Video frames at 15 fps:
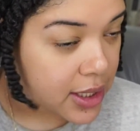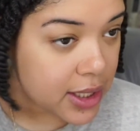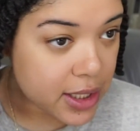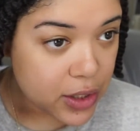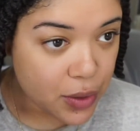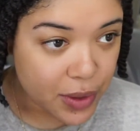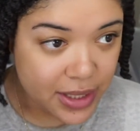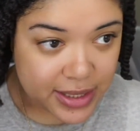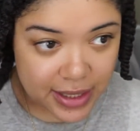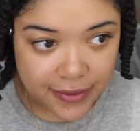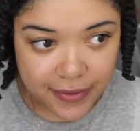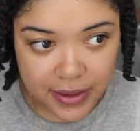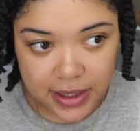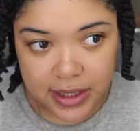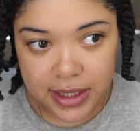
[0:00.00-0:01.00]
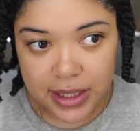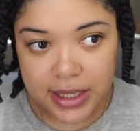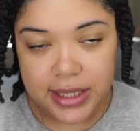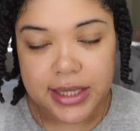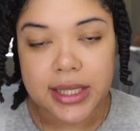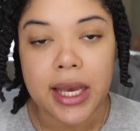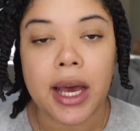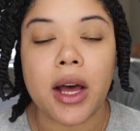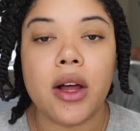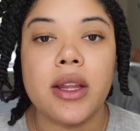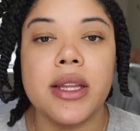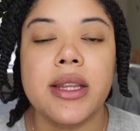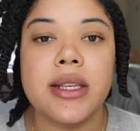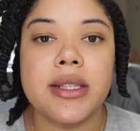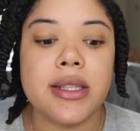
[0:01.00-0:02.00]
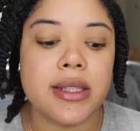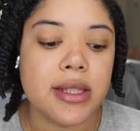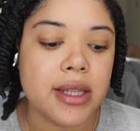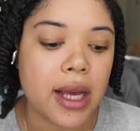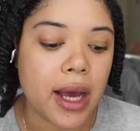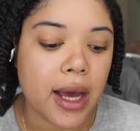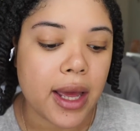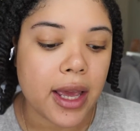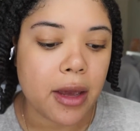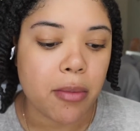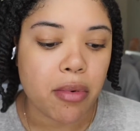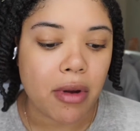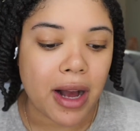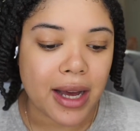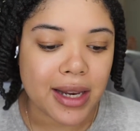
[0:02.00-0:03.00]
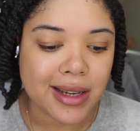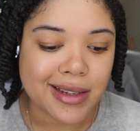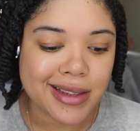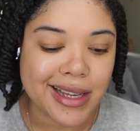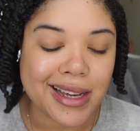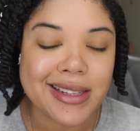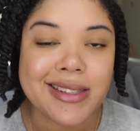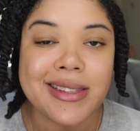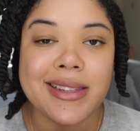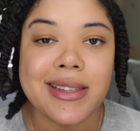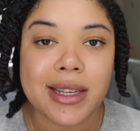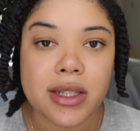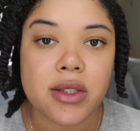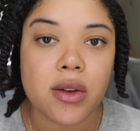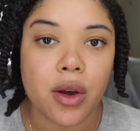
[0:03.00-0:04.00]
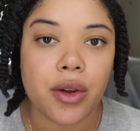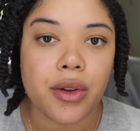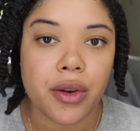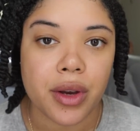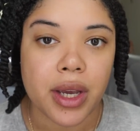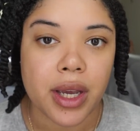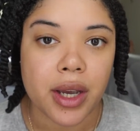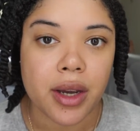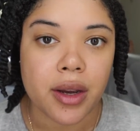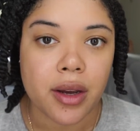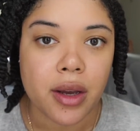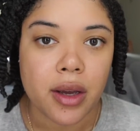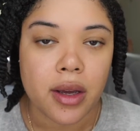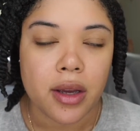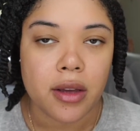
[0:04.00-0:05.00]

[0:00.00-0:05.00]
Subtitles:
You can definitely tell that this is not a product that sits on your hair,